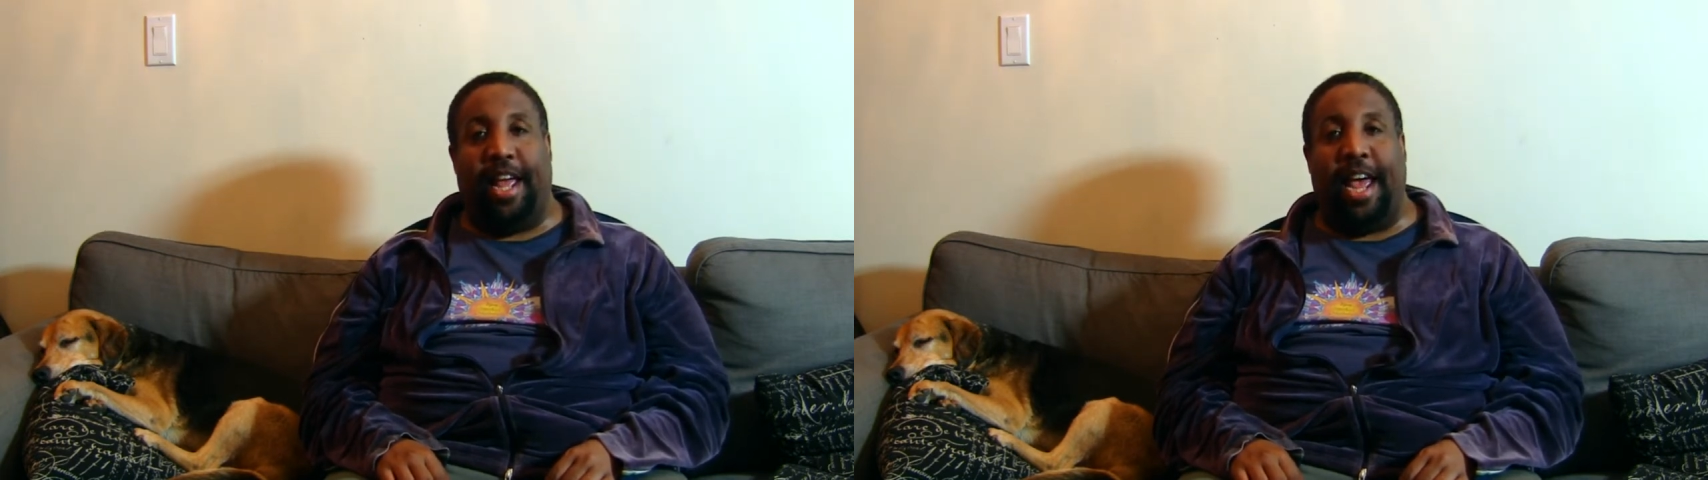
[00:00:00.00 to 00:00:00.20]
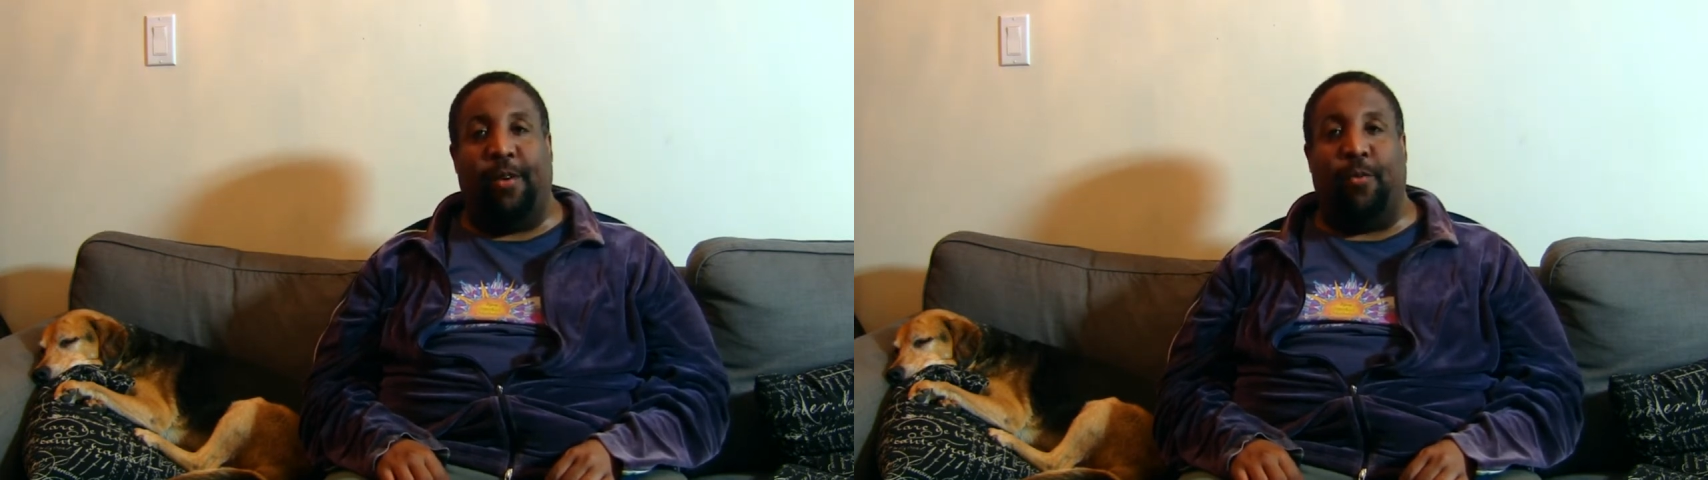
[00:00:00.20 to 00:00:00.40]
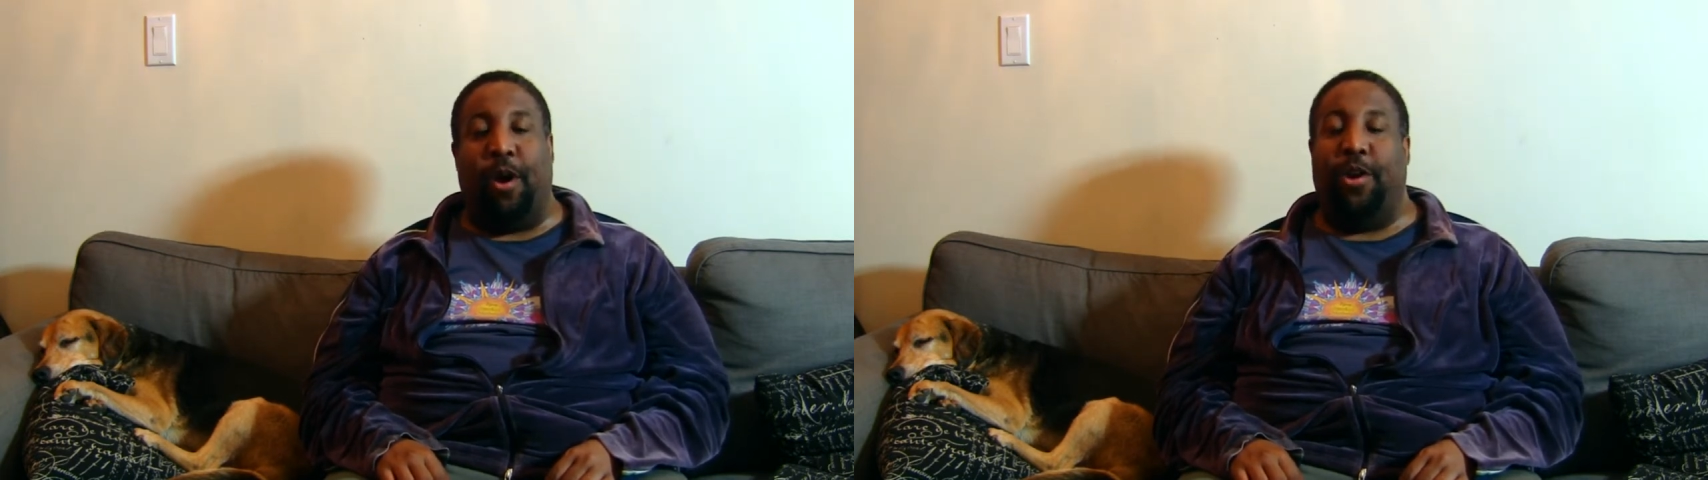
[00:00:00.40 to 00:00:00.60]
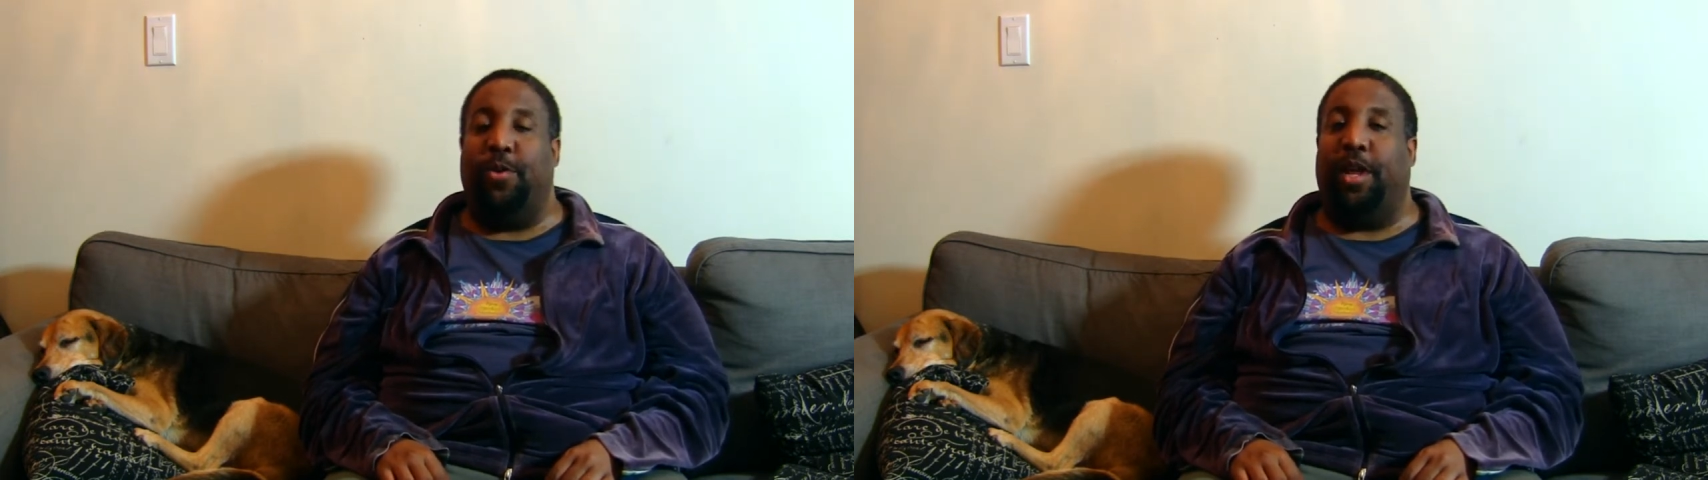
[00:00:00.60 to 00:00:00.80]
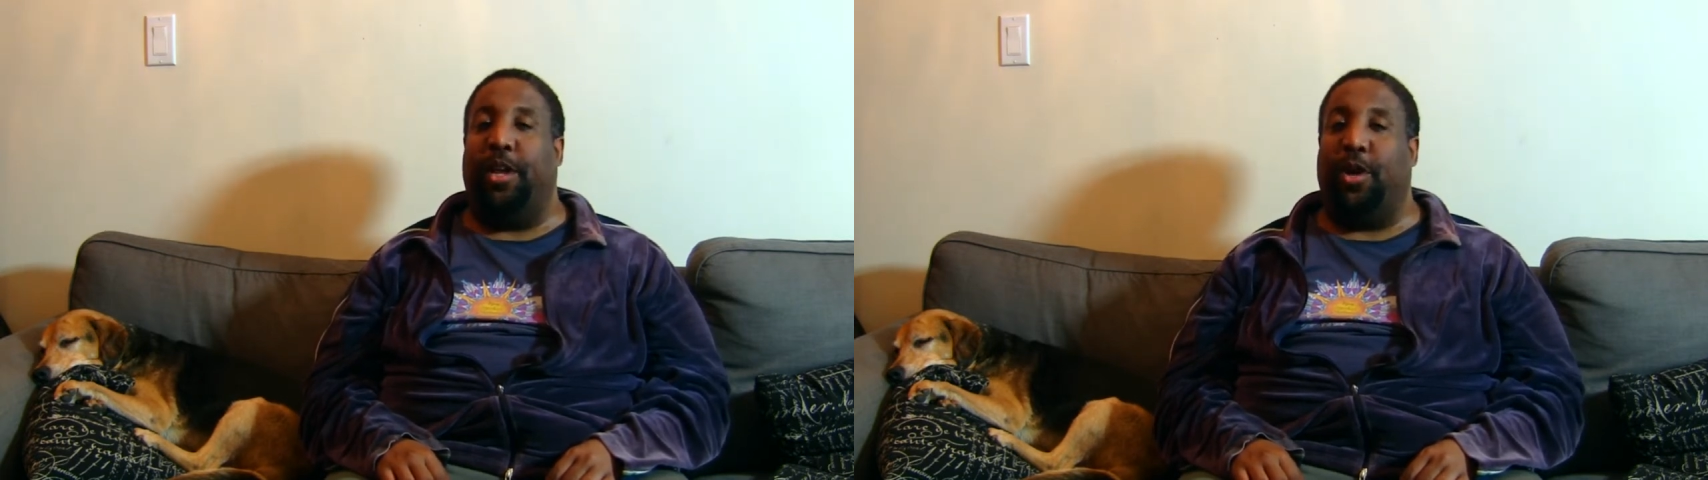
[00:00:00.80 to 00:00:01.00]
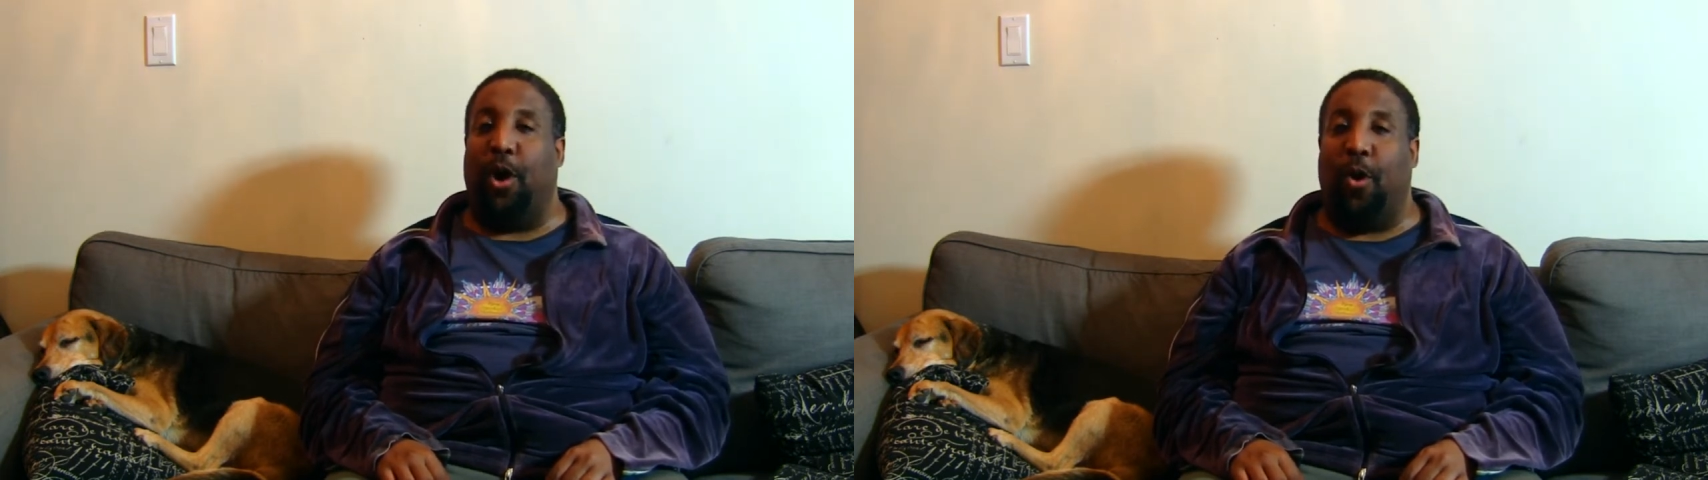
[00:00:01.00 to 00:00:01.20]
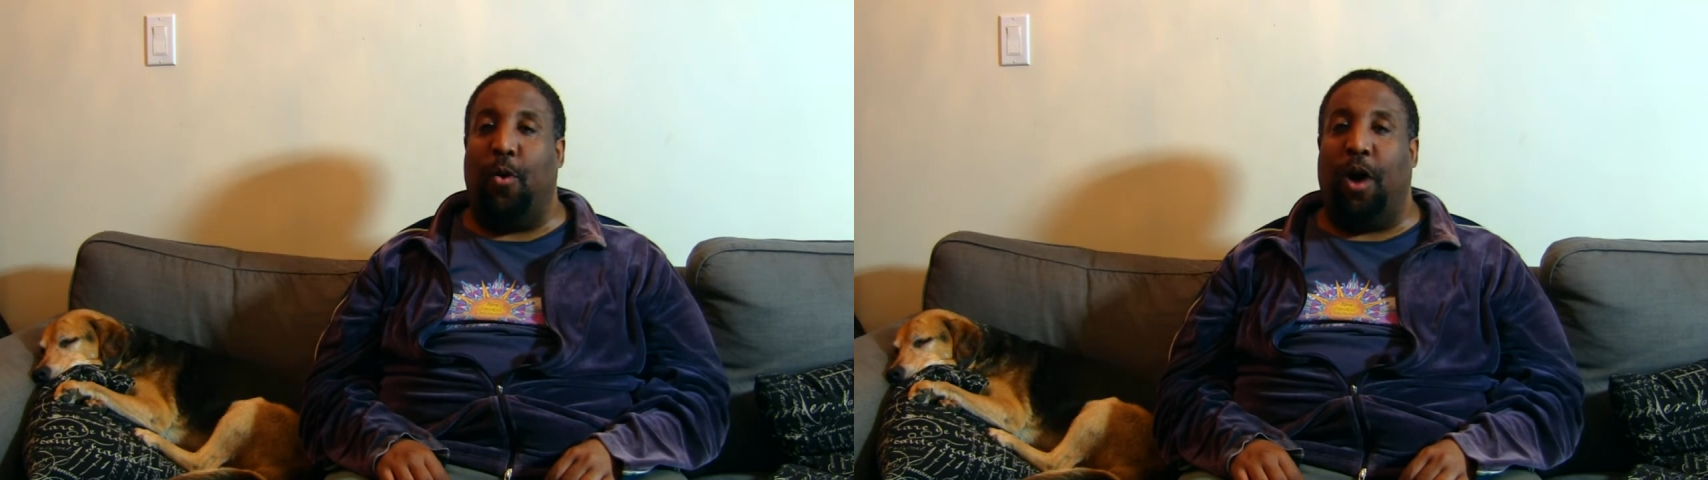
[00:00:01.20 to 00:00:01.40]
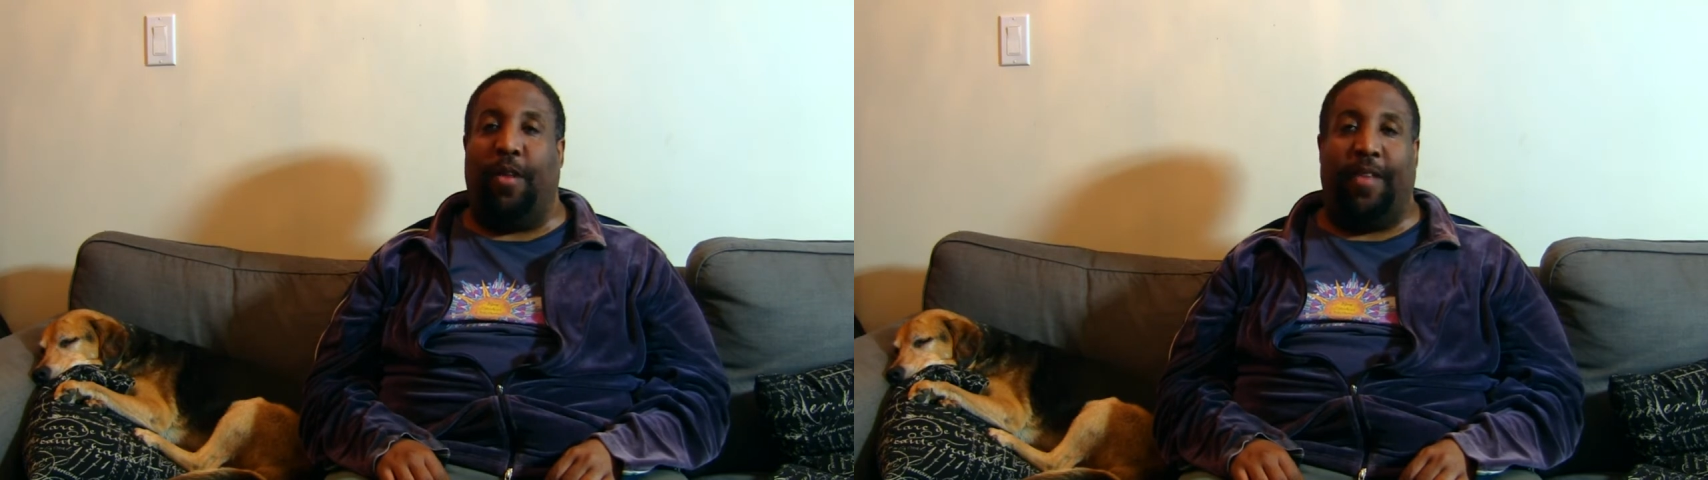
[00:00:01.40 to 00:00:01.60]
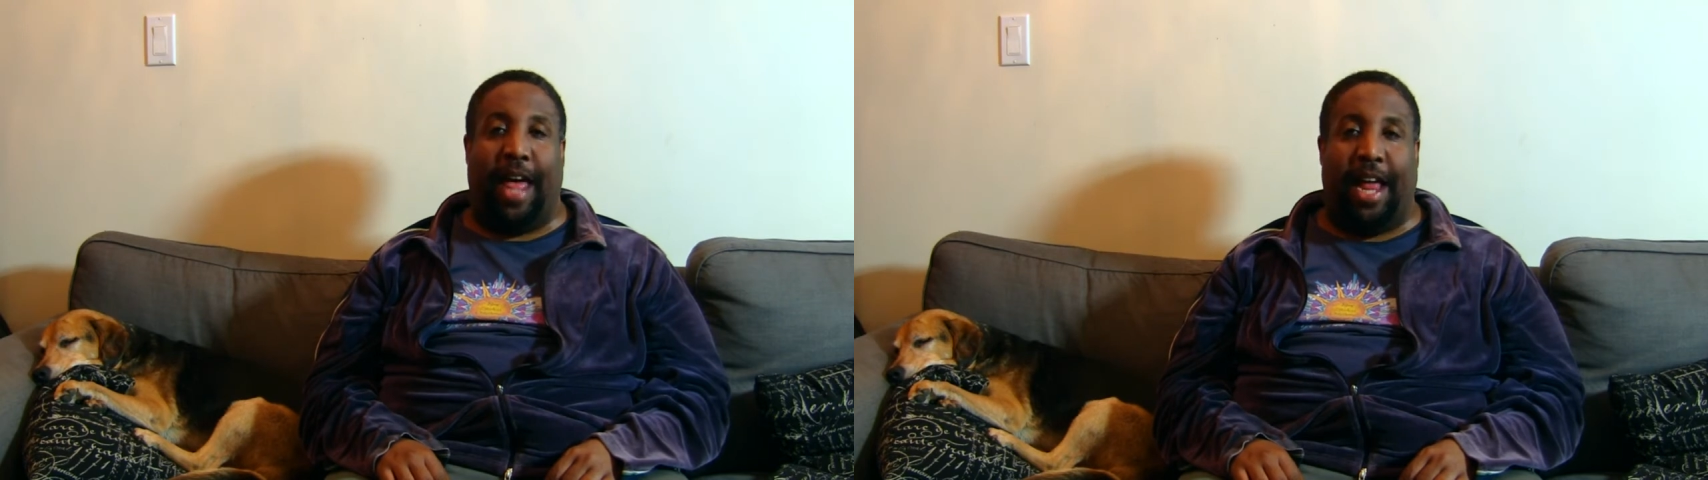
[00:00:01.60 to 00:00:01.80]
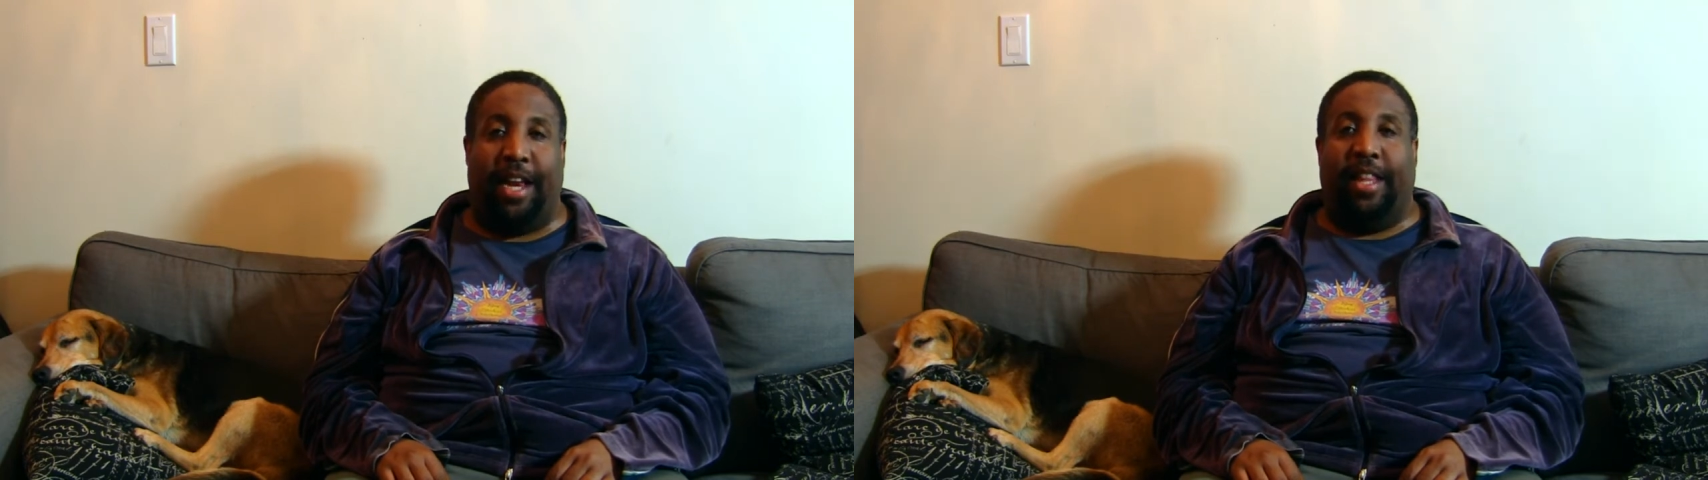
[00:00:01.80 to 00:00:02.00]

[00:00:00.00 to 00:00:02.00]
and where you can go on that,